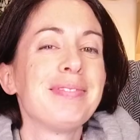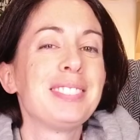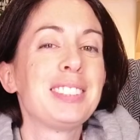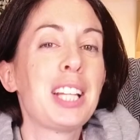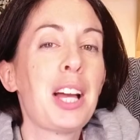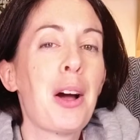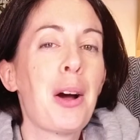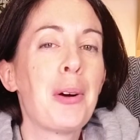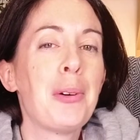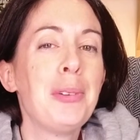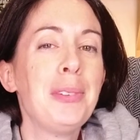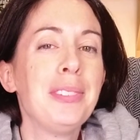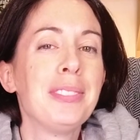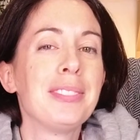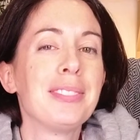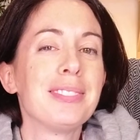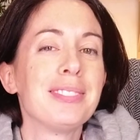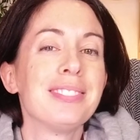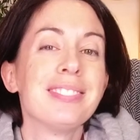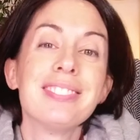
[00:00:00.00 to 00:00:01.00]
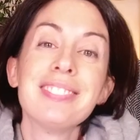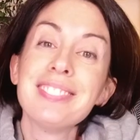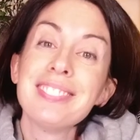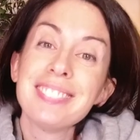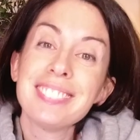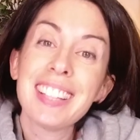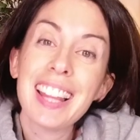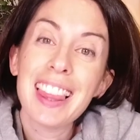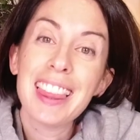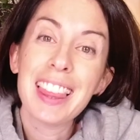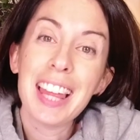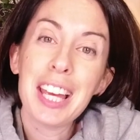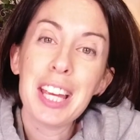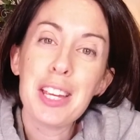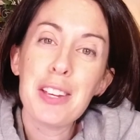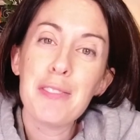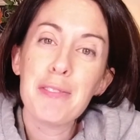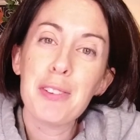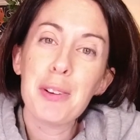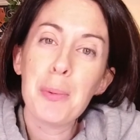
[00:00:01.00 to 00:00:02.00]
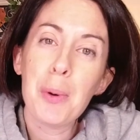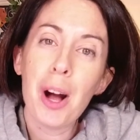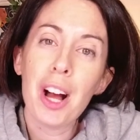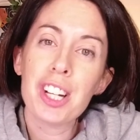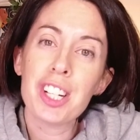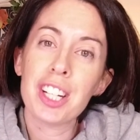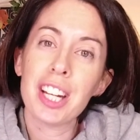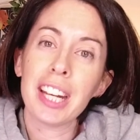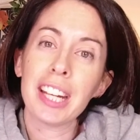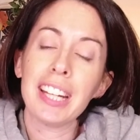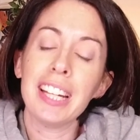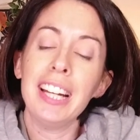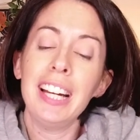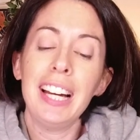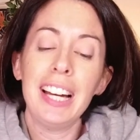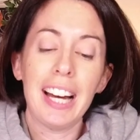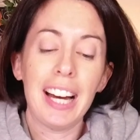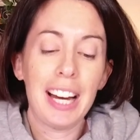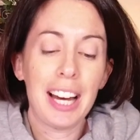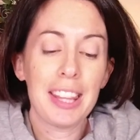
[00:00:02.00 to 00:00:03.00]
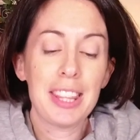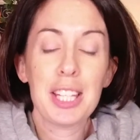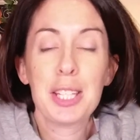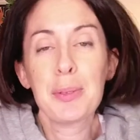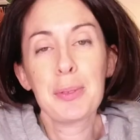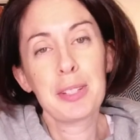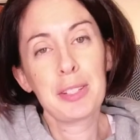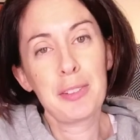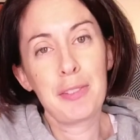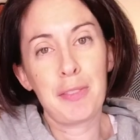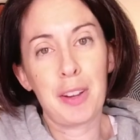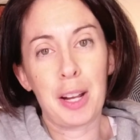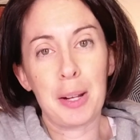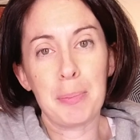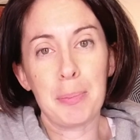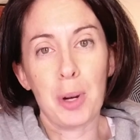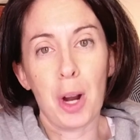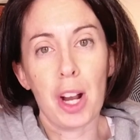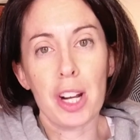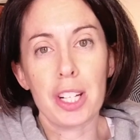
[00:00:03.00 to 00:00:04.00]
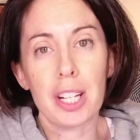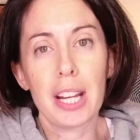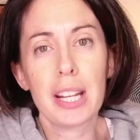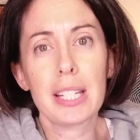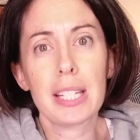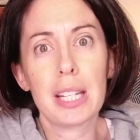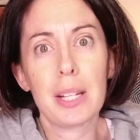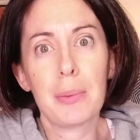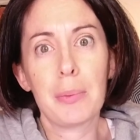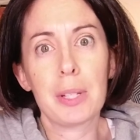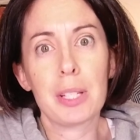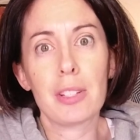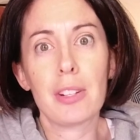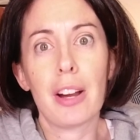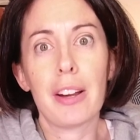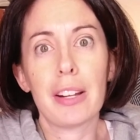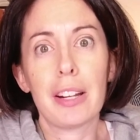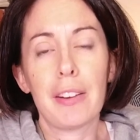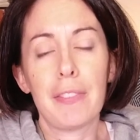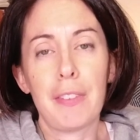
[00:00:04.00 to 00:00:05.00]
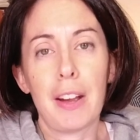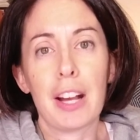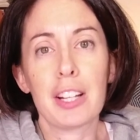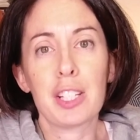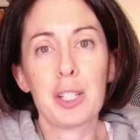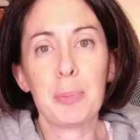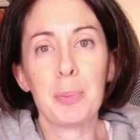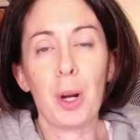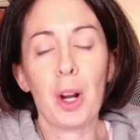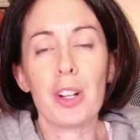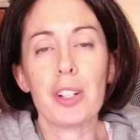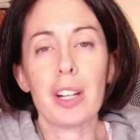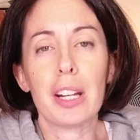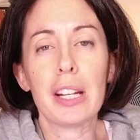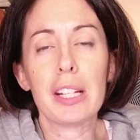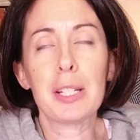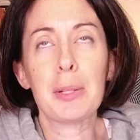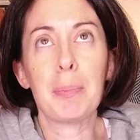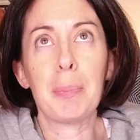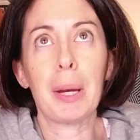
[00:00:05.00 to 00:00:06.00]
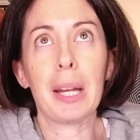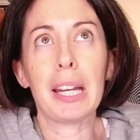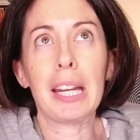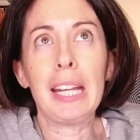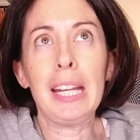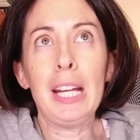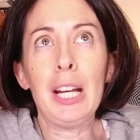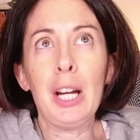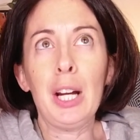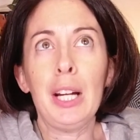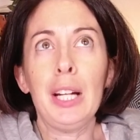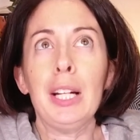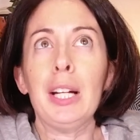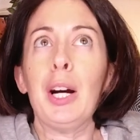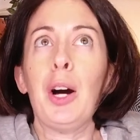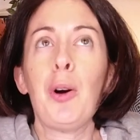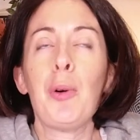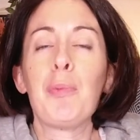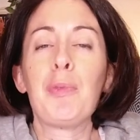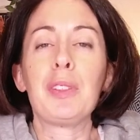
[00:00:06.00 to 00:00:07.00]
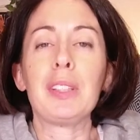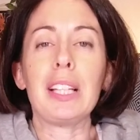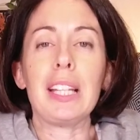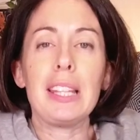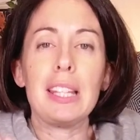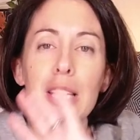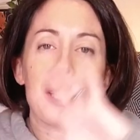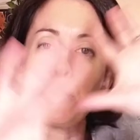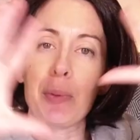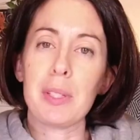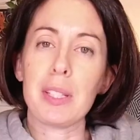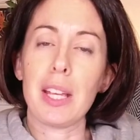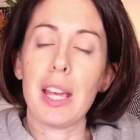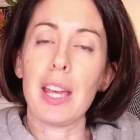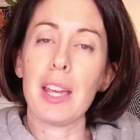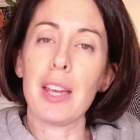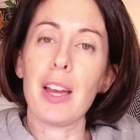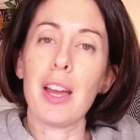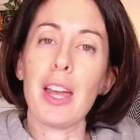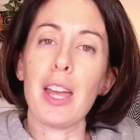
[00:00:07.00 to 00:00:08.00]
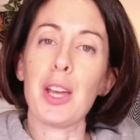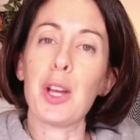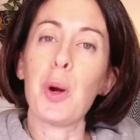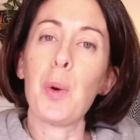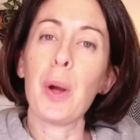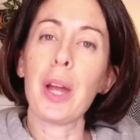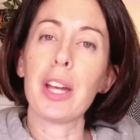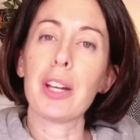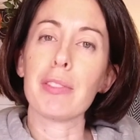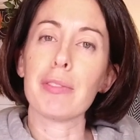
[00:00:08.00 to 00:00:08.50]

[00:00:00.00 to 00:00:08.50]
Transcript: So, thank you for watching. This was a fun project. It was not a fast project, but hopefully this was a quick,